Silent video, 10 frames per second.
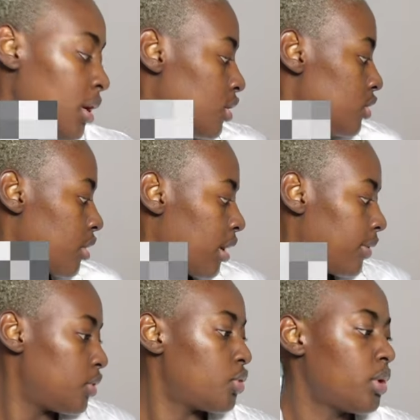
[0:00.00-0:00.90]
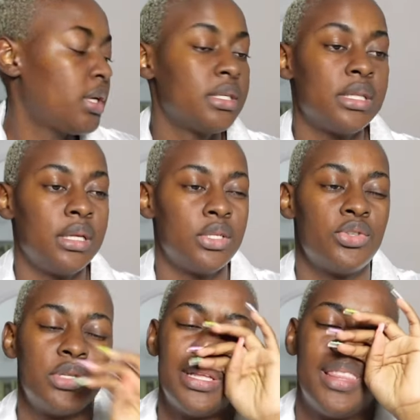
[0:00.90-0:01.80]
So I went to Eastleigh
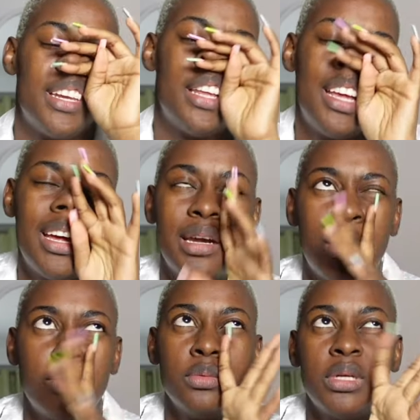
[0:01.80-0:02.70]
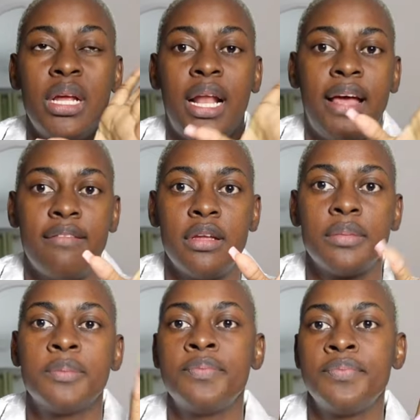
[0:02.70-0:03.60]
during the day around 11.